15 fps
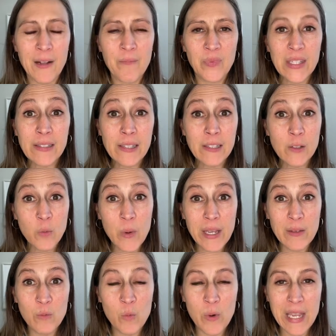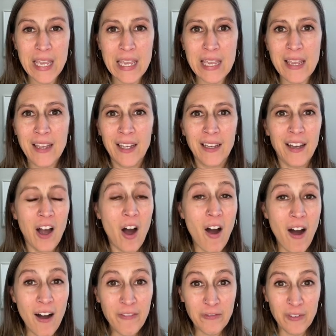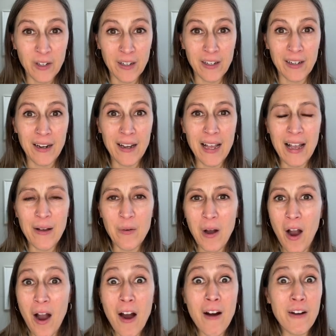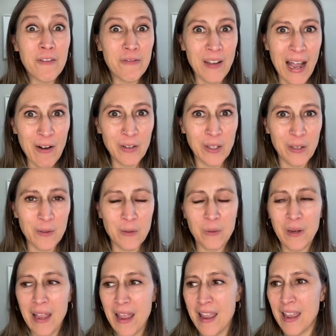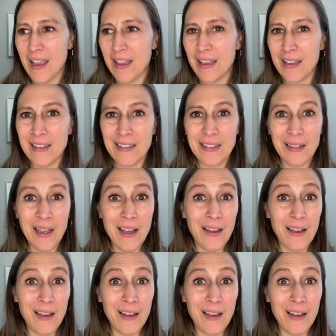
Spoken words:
This is when we offer our value and